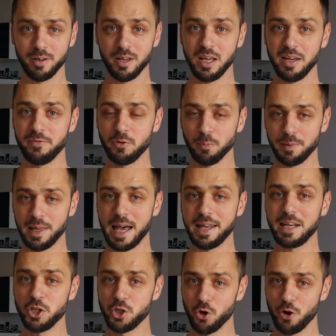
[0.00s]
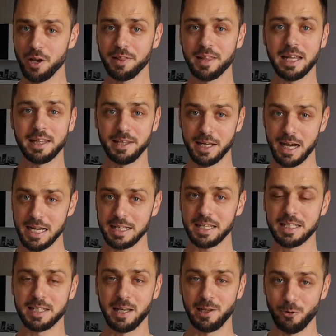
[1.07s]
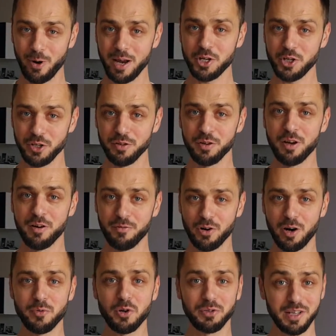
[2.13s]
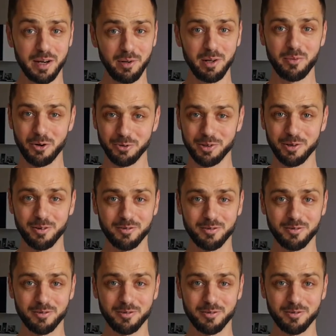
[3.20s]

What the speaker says: if you plan enjoying that nice acceleration from your double motor.